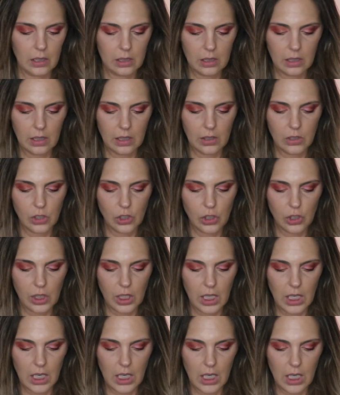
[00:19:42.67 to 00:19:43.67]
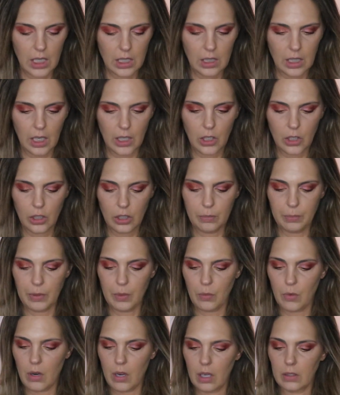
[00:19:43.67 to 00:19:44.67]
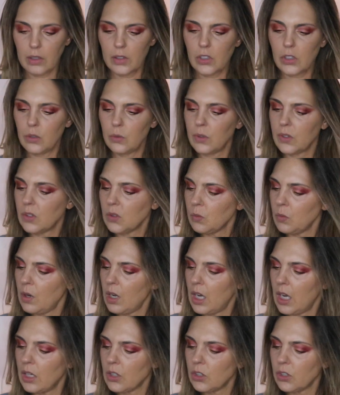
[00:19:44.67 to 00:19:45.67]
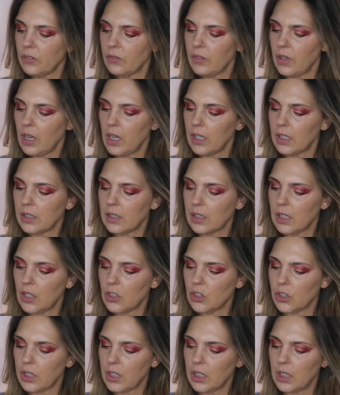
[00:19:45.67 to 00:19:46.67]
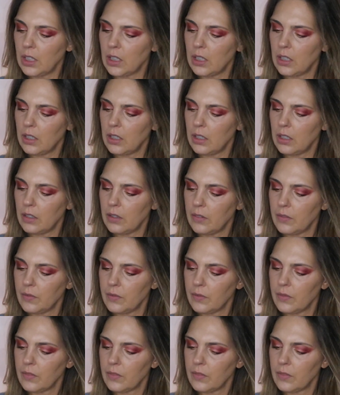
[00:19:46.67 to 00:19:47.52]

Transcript: to this shade. I could be wrong. Let's do a swatch of Anastasia here.